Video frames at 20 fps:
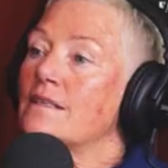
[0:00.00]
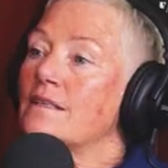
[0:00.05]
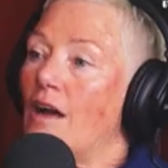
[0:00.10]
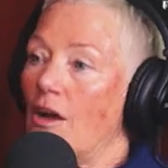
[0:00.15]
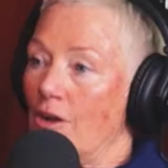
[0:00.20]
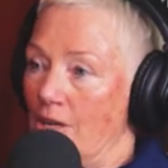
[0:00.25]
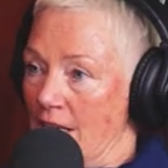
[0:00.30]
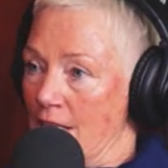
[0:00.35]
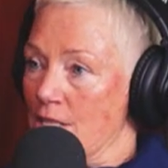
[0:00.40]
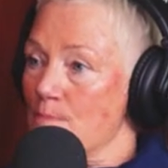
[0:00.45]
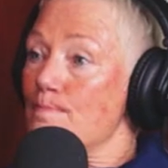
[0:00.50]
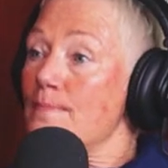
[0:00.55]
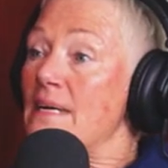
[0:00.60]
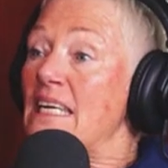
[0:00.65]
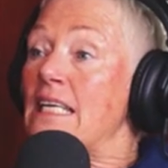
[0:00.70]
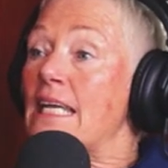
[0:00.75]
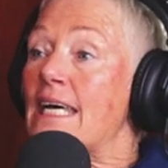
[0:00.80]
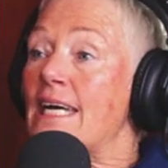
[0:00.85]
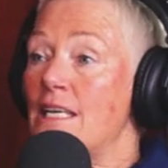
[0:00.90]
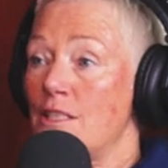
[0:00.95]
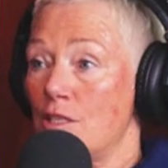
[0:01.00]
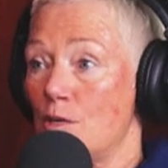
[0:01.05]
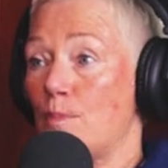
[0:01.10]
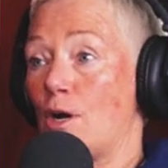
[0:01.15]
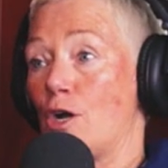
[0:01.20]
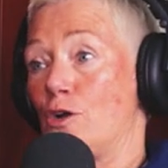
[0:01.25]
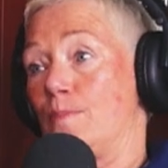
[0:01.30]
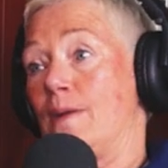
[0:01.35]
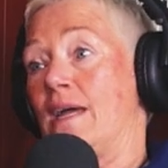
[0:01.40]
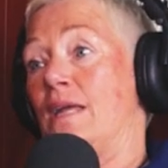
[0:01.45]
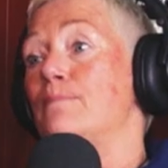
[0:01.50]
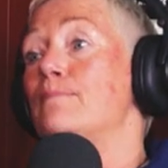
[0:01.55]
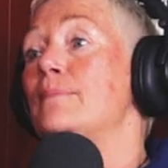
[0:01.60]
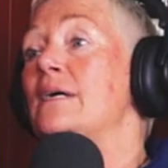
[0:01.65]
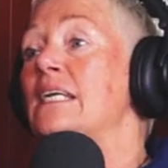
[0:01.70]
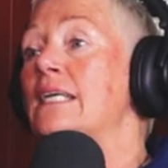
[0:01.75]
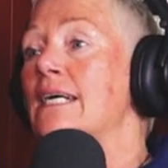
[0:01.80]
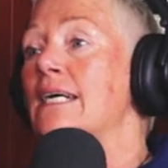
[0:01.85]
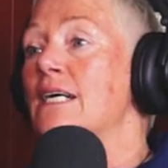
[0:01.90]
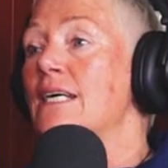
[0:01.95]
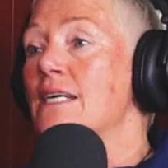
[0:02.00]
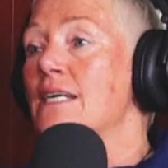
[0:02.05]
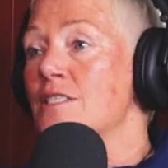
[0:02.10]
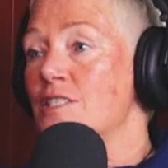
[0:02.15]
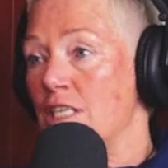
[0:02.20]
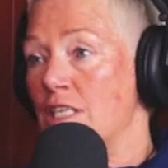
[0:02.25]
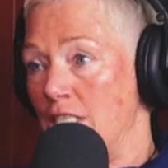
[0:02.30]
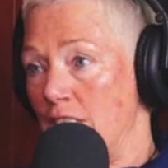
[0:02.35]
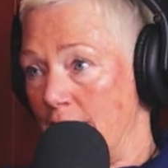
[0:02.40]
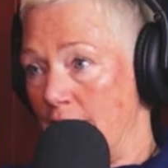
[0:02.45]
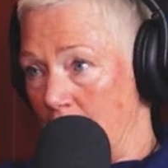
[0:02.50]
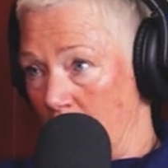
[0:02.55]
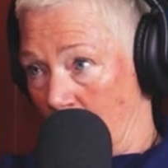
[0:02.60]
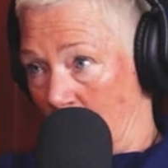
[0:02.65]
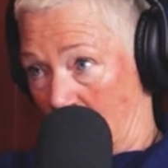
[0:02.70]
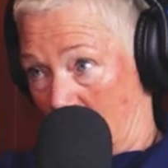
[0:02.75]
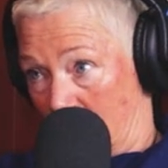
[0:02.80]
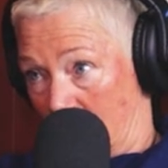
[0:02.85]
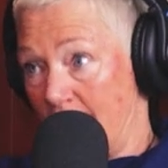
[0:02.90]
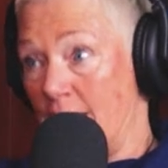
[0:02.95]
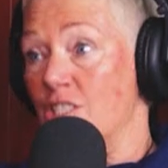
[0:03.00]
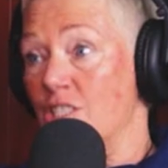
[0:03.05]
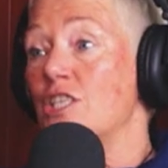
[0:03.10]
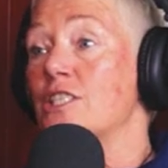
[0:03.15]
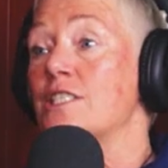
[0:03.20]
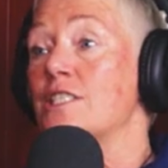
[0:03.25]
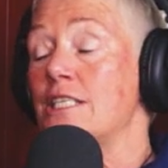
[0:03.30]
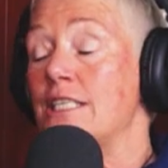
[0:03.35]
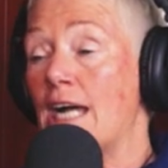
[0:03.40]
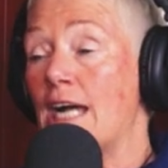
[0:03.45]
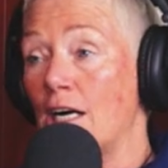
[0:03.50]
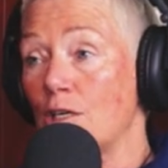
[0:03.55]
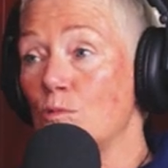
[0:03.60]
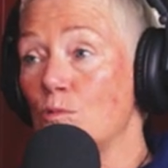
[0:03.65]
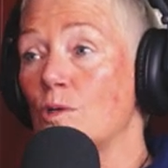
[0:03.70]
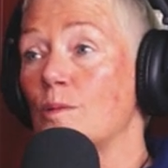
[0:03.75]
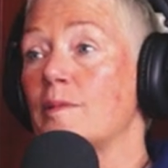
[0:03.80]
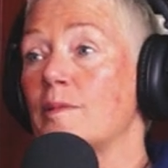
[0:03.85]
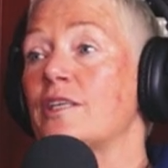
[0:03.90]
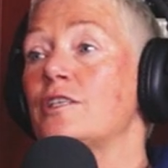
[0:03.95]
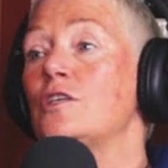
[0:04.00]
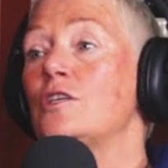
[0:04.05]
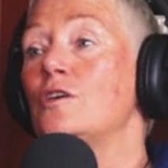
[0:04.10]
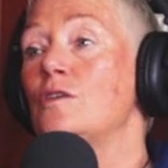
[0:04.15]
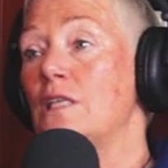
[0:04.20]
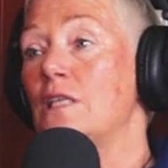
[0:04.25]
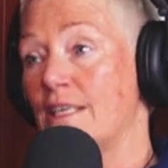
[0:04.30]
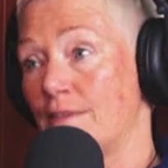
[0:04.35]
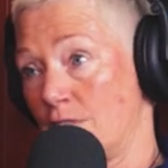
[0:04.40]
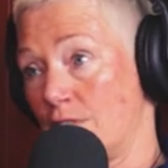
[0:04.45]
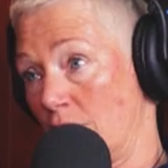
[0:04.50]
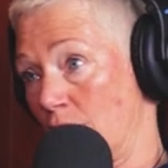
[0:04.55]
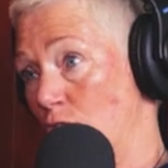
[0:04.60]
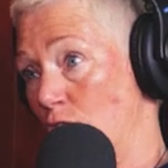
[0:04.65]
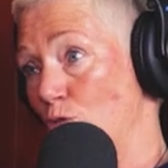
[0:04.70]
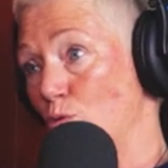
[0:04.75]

Okay, Mila and the Bone Man. Mila is Mila. A, yep. Yeah, she's a young woman who lives in